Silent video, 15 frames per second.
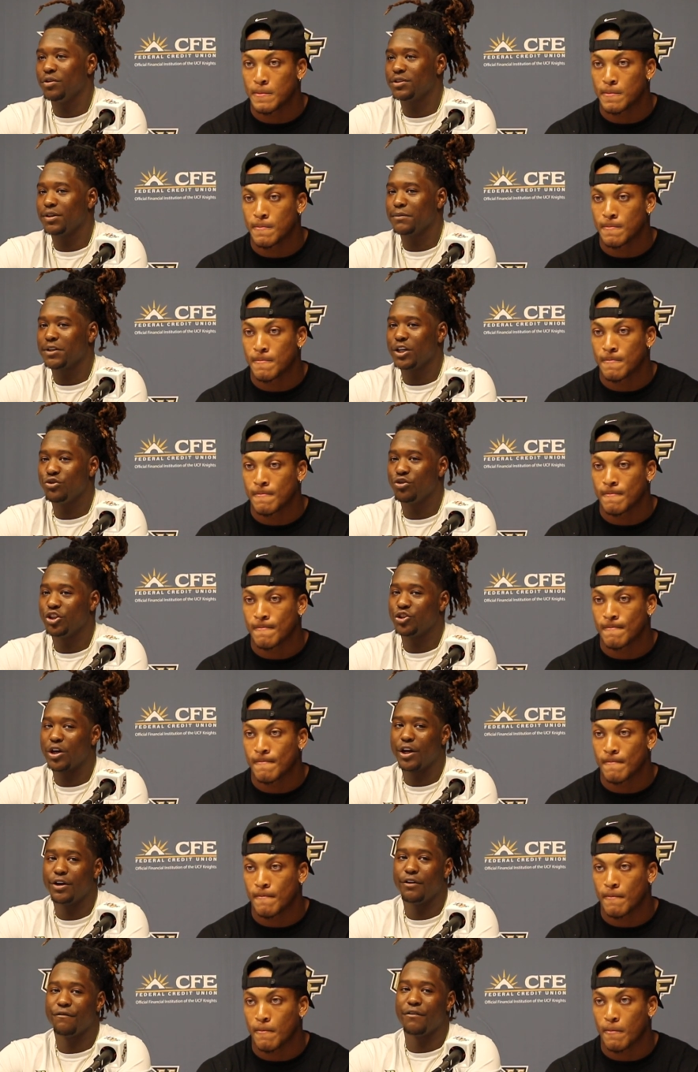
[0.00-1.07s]
Speaker 1: and sometimes you can
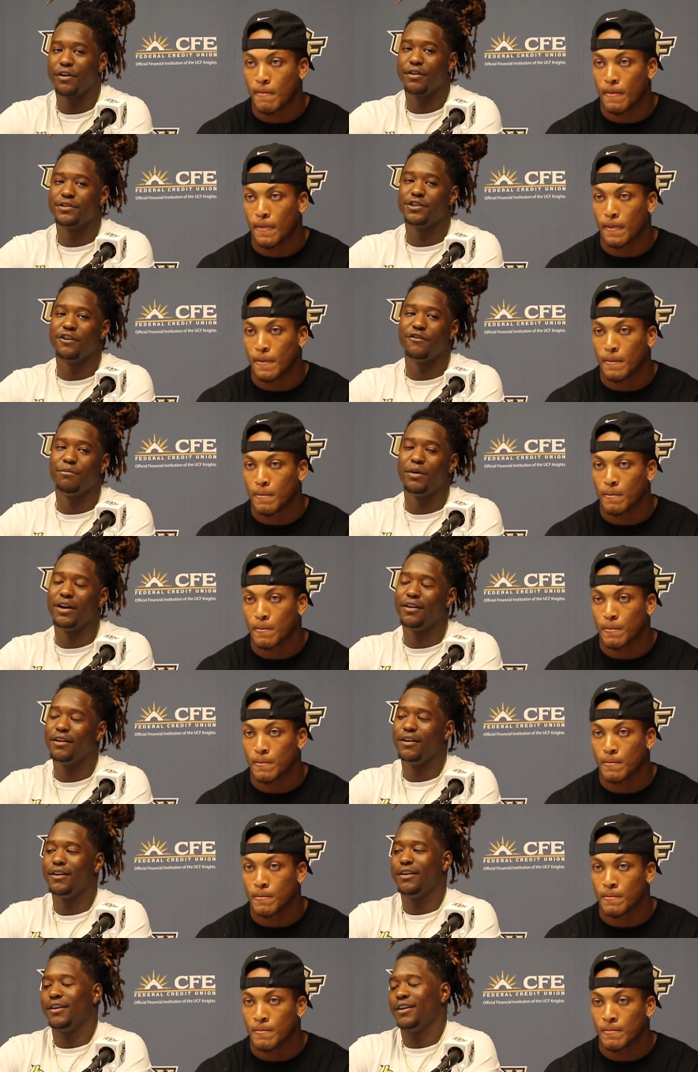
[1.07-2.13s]
try to defend yourself, but
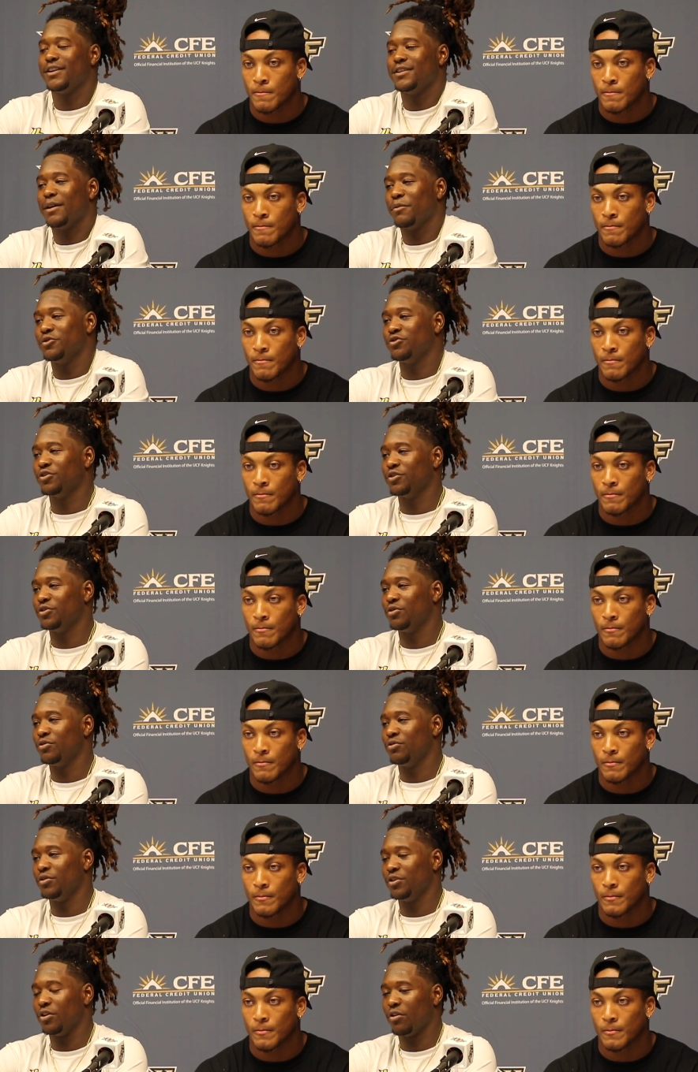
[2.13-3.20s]
there's not much you can do.
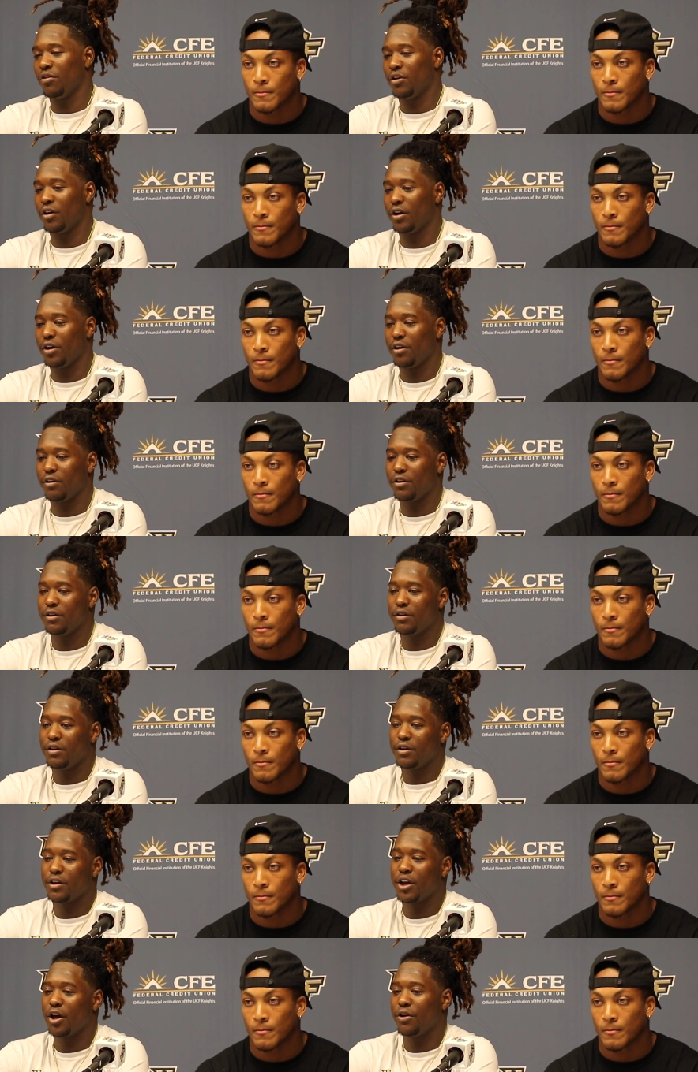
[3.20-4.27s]
You know, uh,
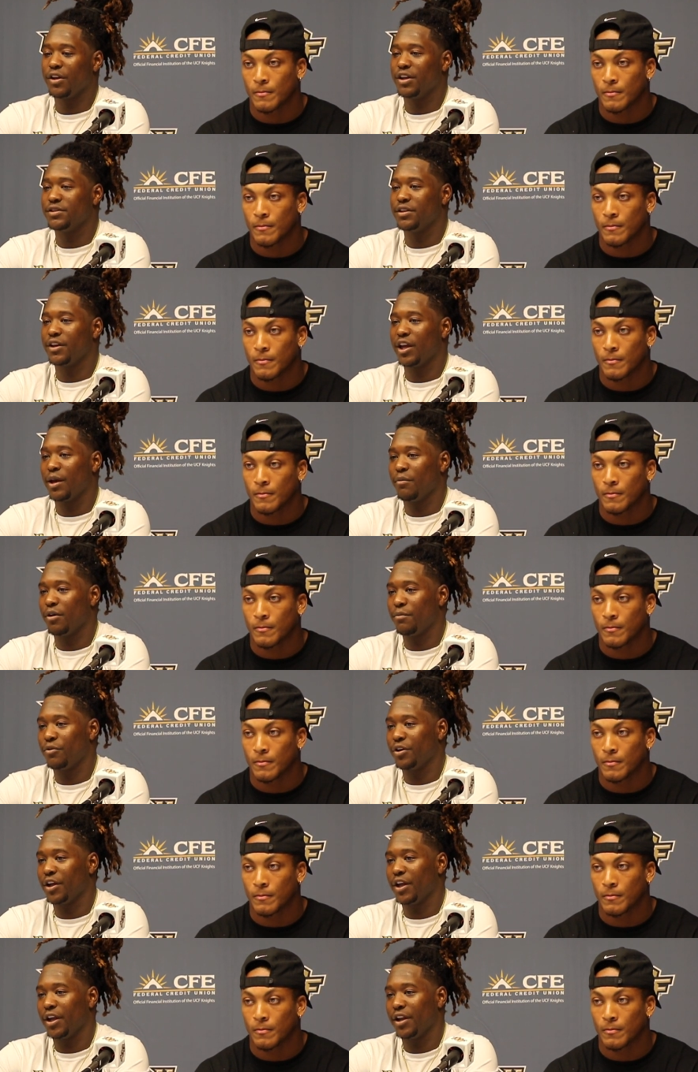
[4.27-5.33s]
Kyle Gibson came up
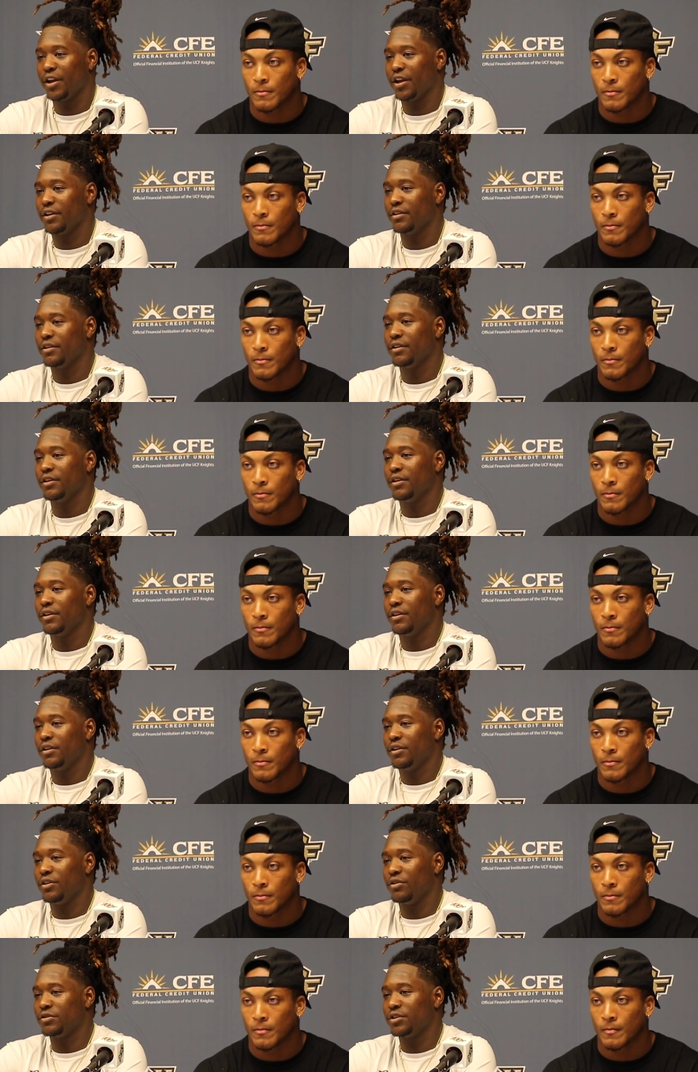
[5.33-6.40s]
on the hit, and
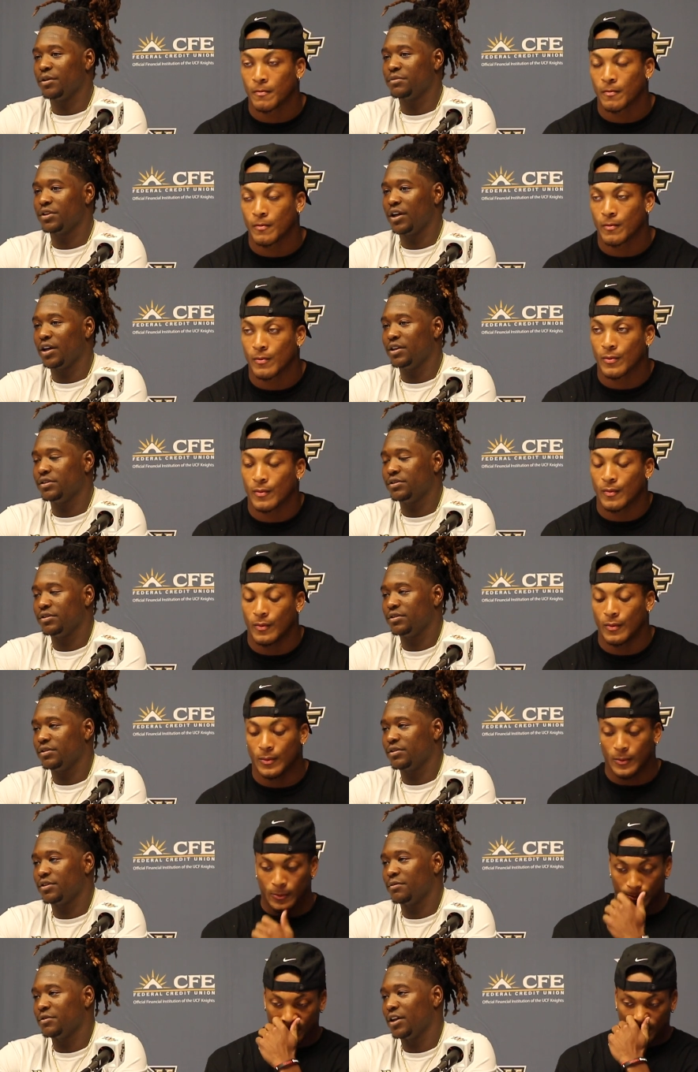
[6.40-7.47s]
you know sometimes
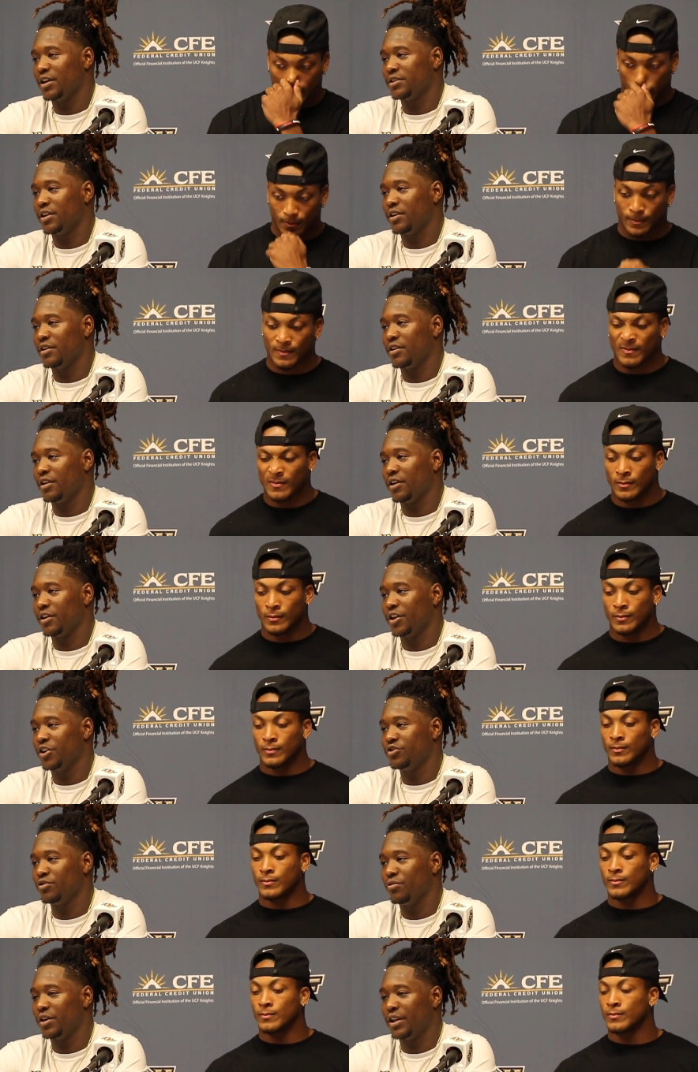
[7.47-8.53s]
sometimes they they'll
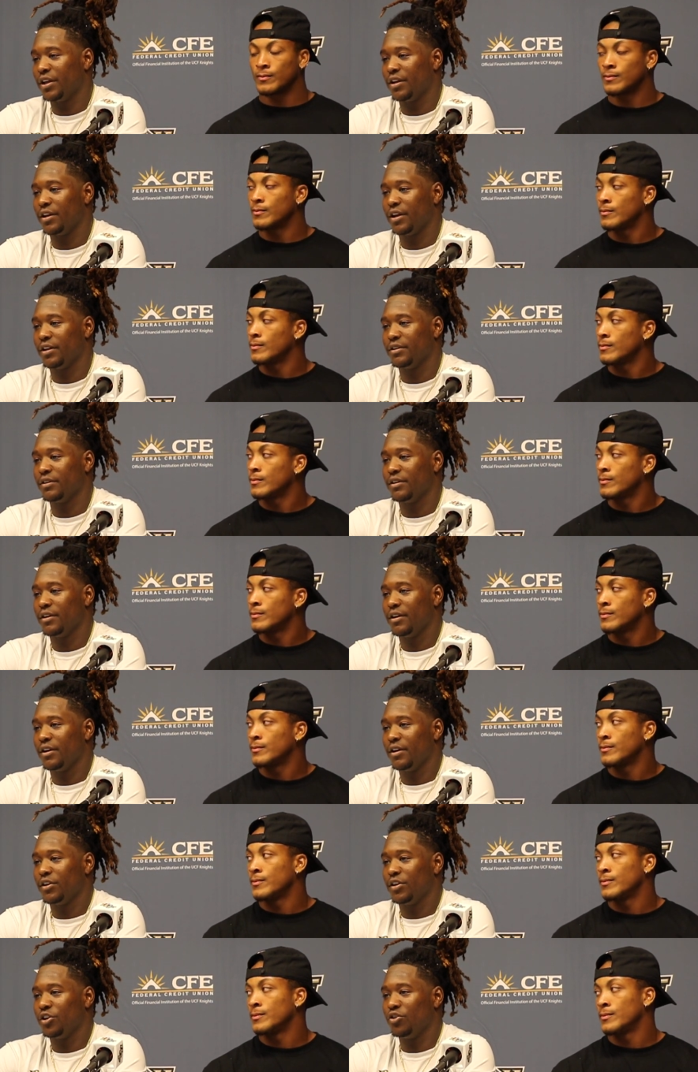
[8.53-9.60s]
get you with it, and
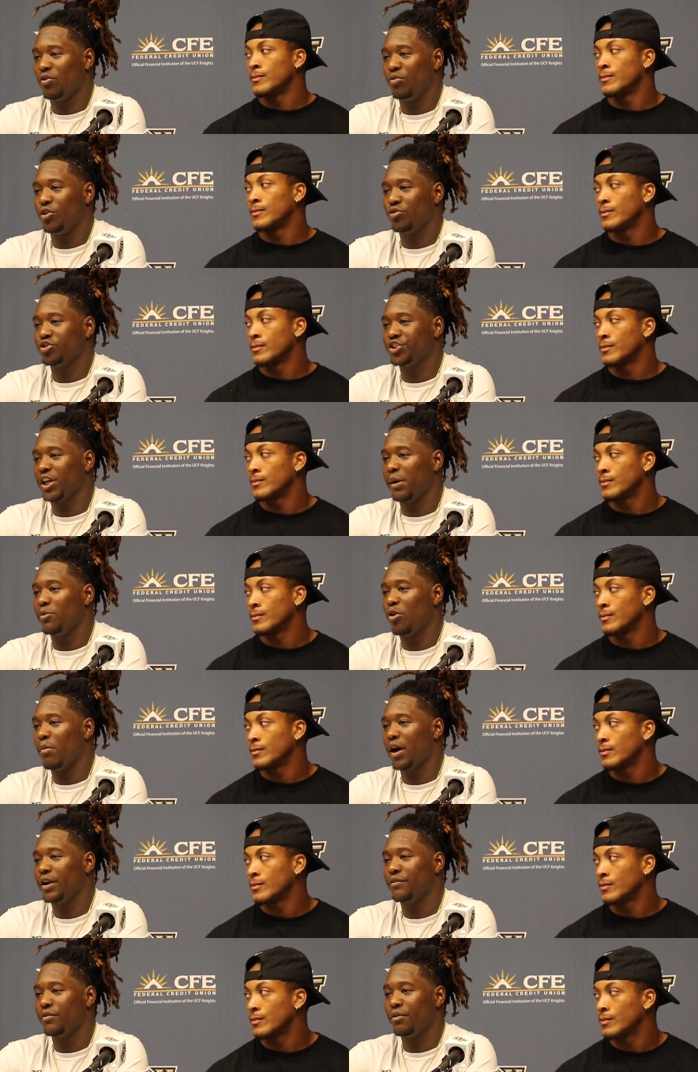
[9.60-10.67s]
you know we don't shame
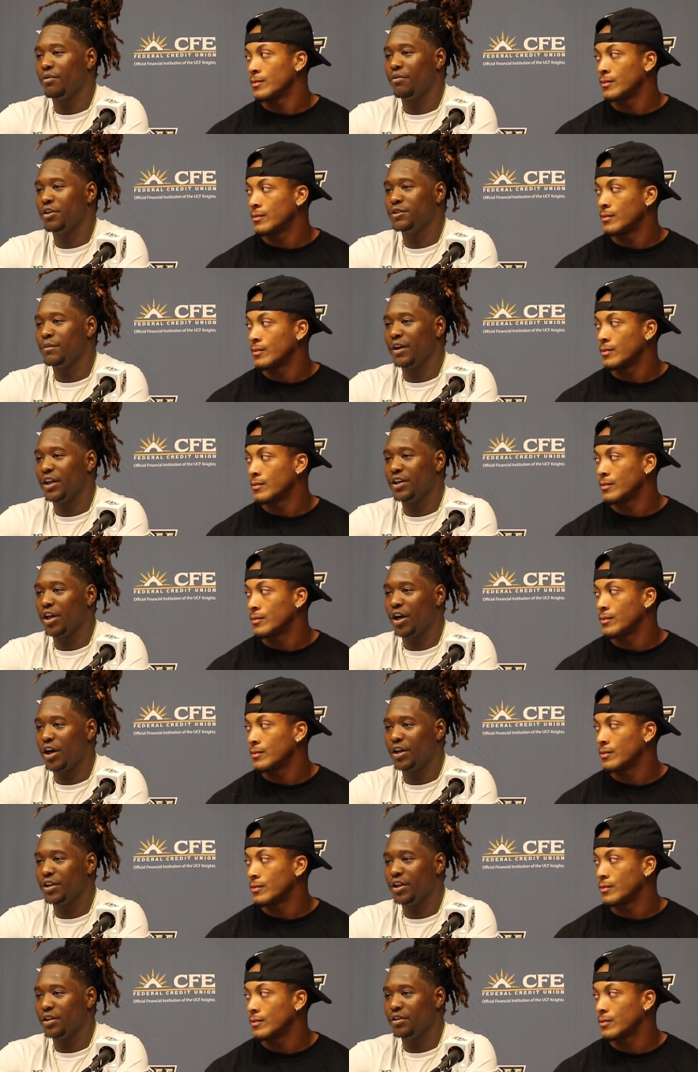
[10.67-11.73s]
nobody for what's being
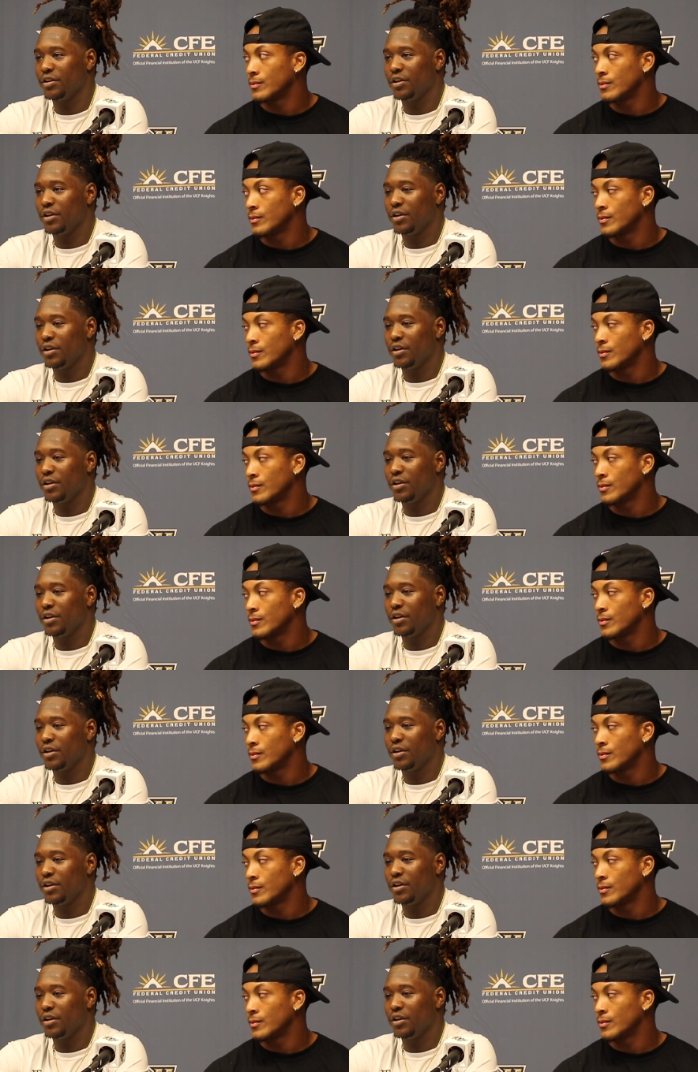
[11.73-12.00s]
done, and